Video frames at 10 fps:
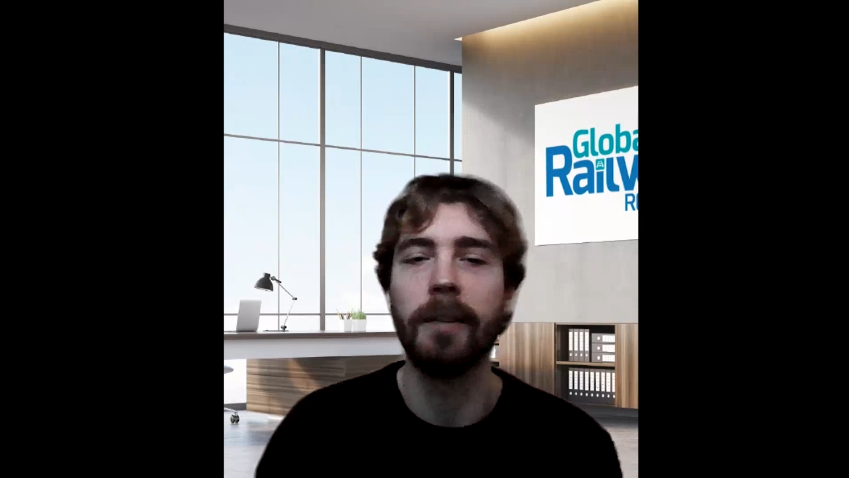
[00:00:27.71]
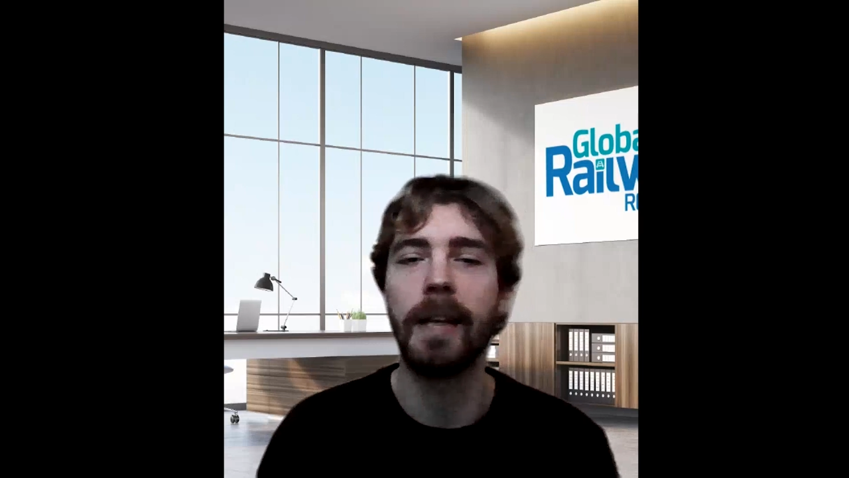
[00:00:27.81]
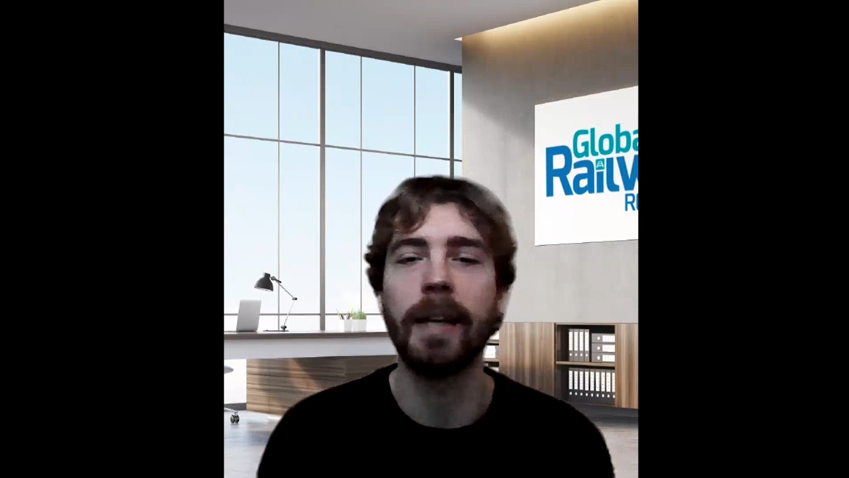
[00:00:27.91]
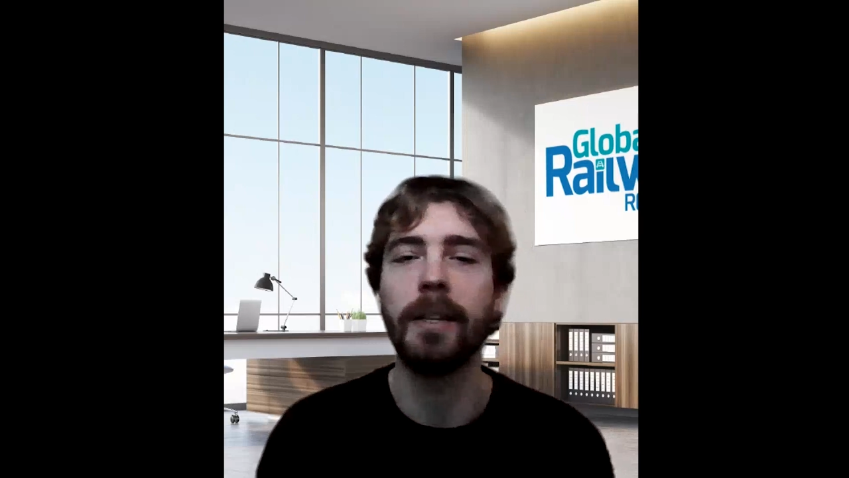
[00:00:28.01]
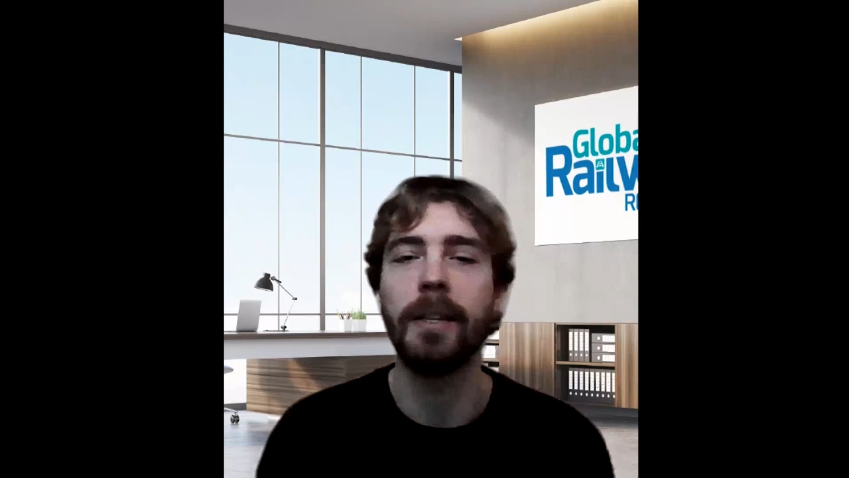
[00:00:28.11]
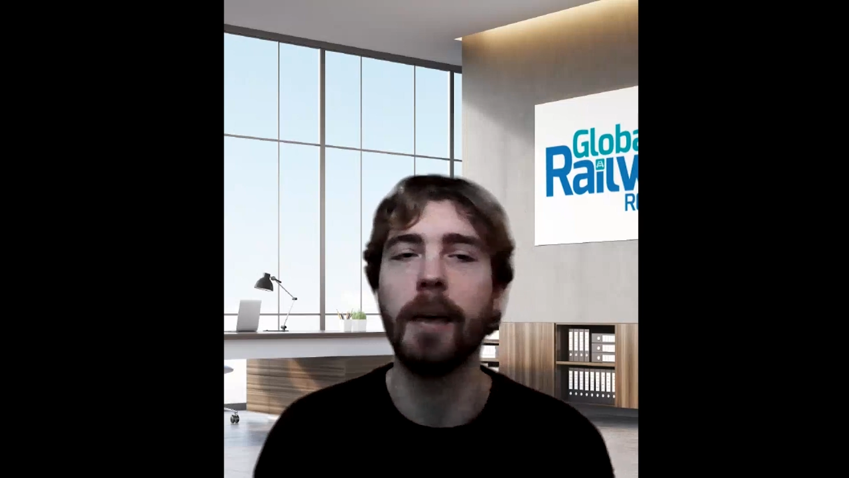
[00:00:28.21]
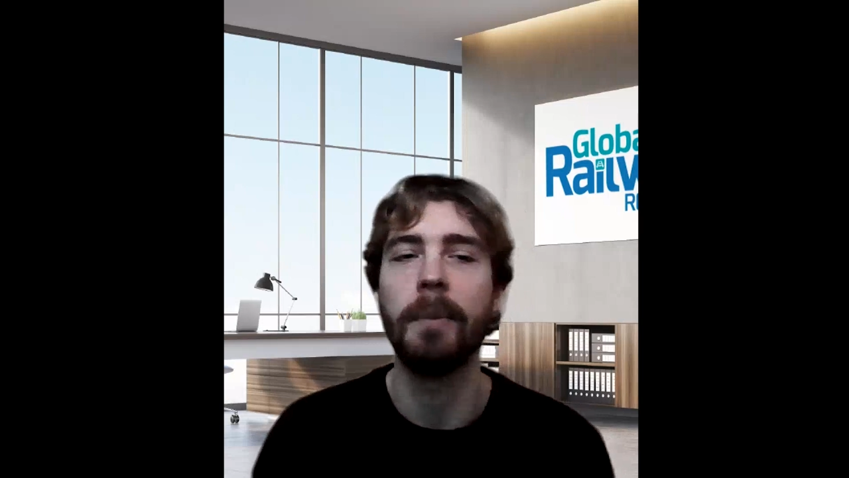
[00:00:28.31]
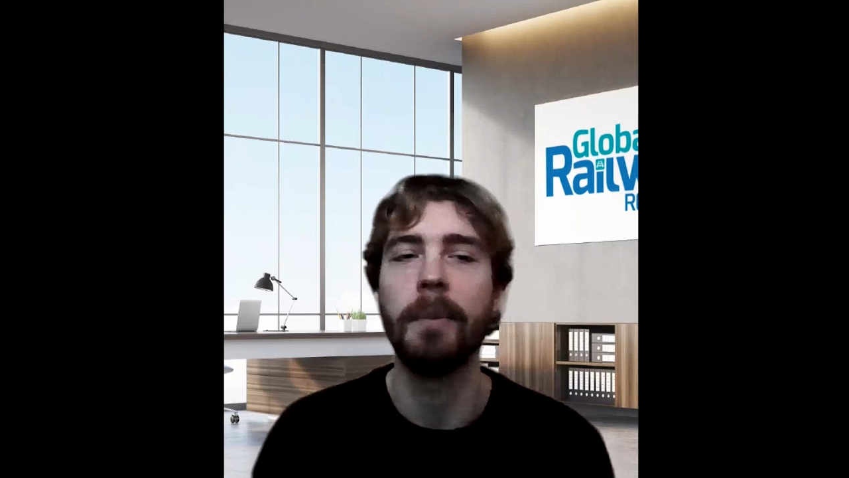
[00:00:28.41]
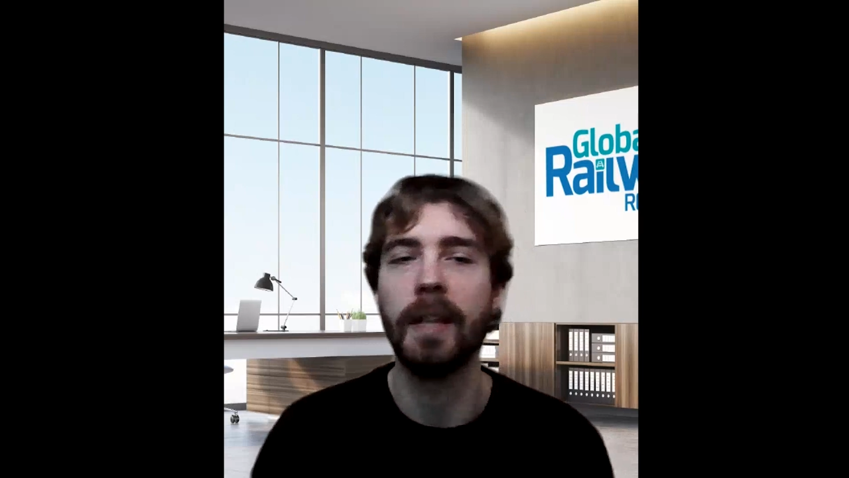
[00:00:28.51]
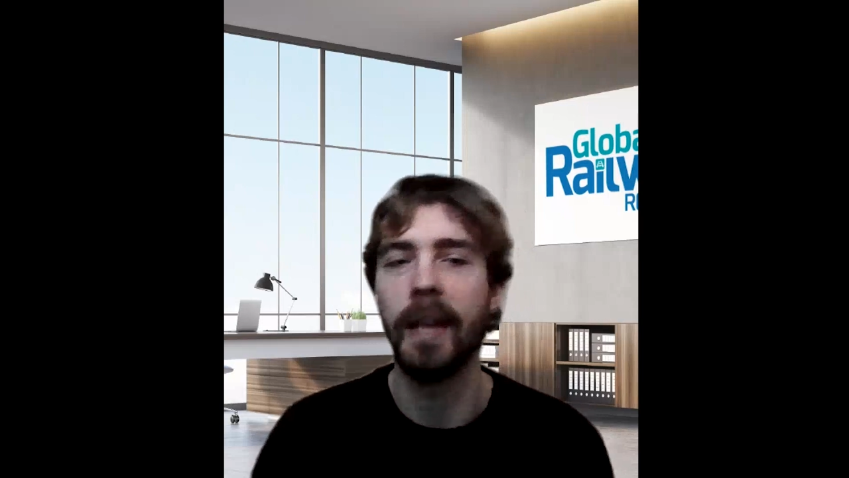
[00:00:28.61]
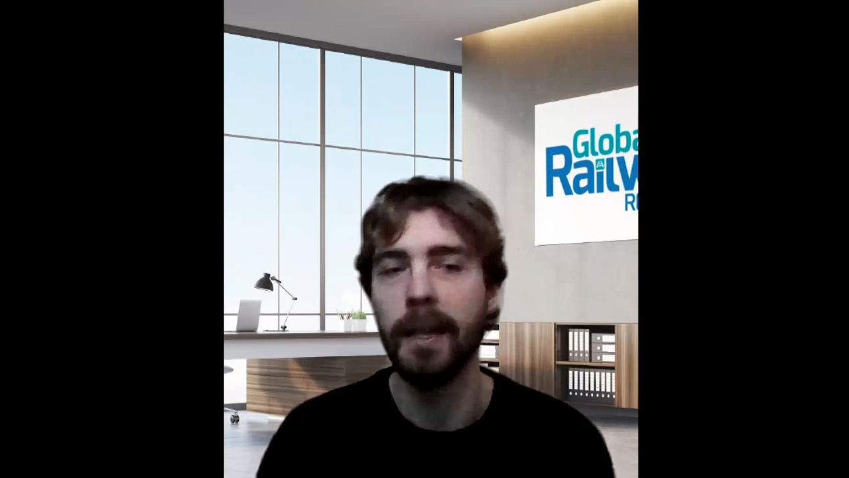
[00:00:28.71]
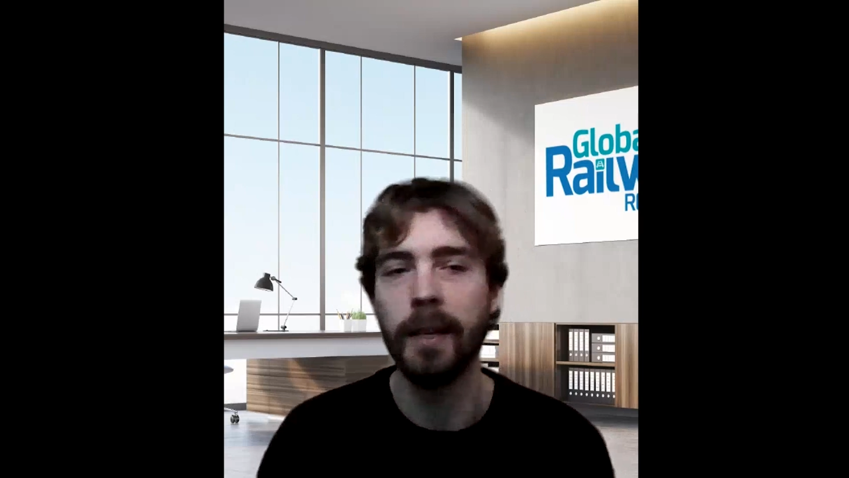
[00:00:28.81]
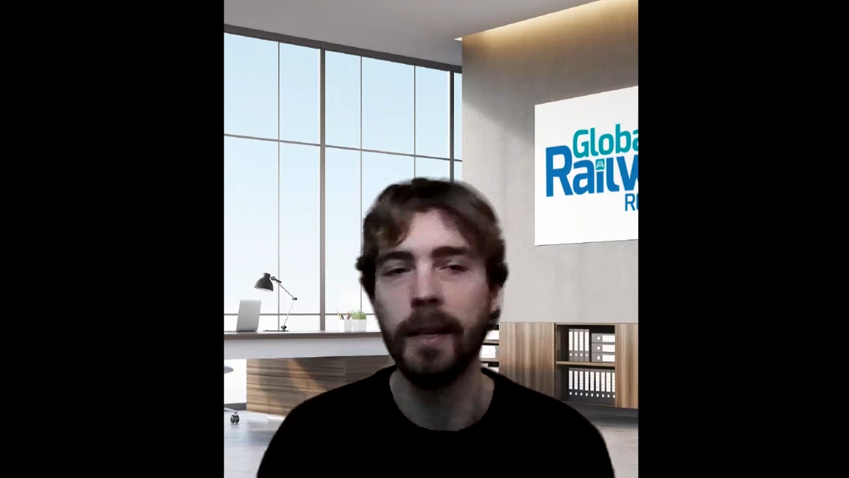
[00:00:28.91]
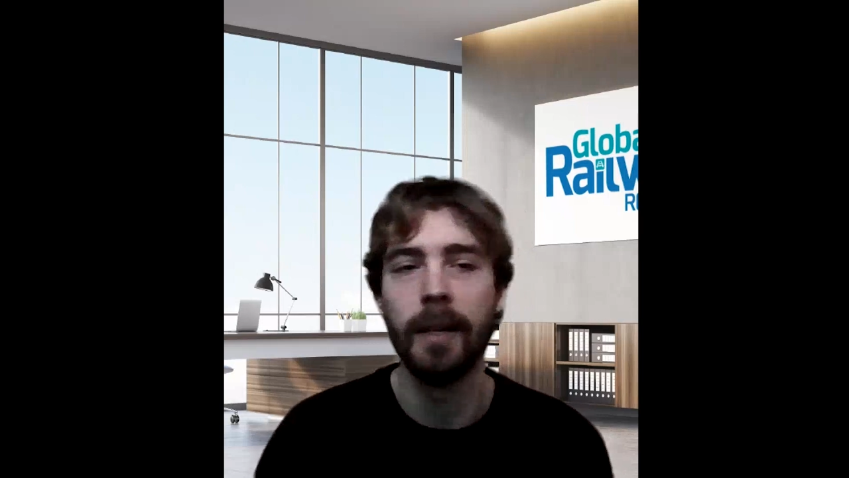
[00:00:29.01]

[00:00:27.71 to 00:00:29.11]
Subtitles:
you for taking the time with me today.